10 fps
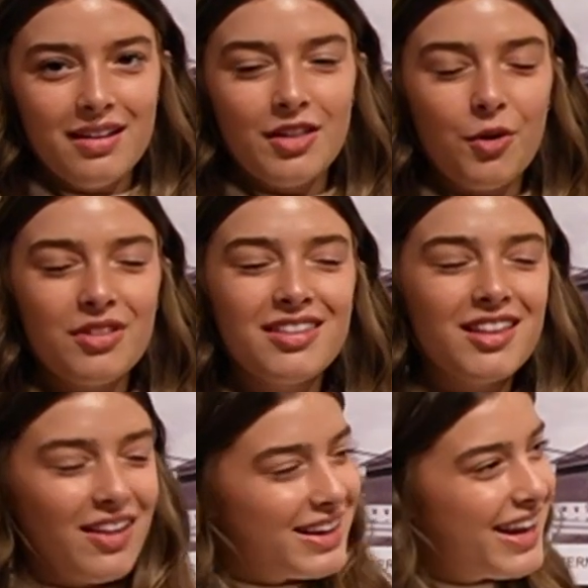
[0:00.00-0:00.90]
So since
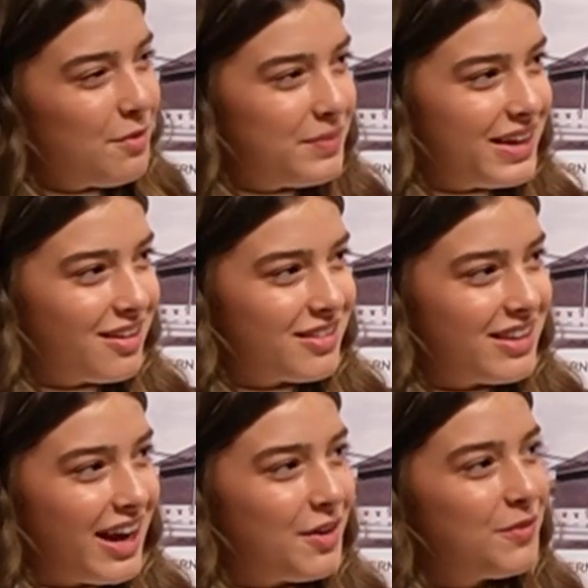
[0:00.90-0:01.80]
Glen can't be here
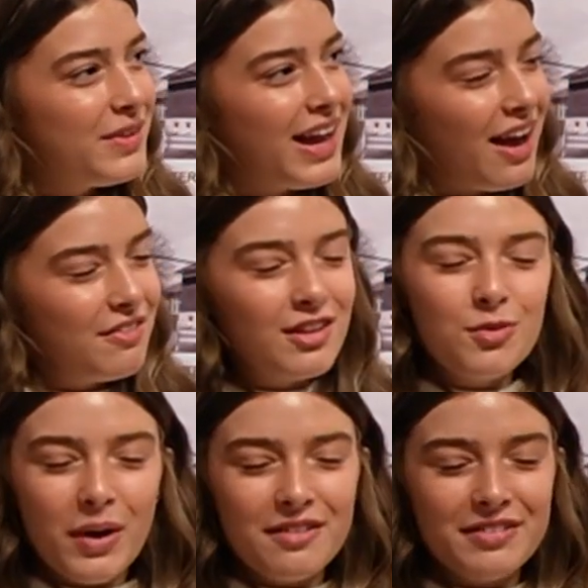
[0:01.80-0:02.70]
today, we have
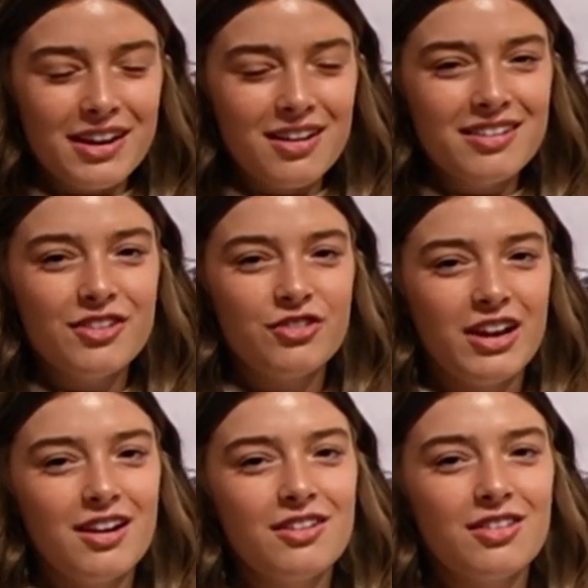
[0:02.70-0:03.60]
his wife here to
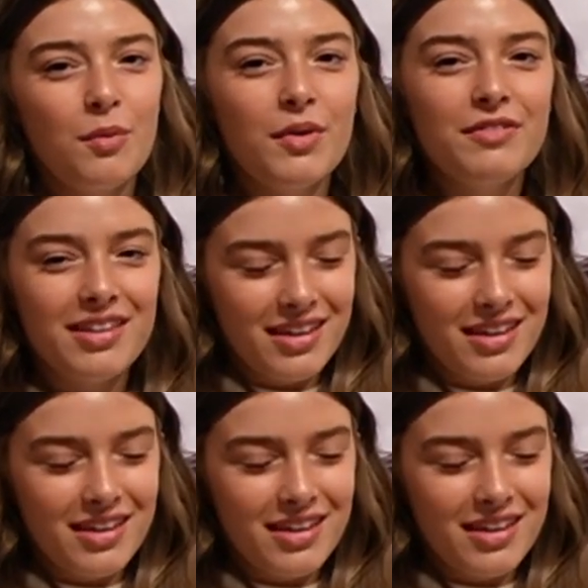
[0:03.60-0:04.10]
share some of his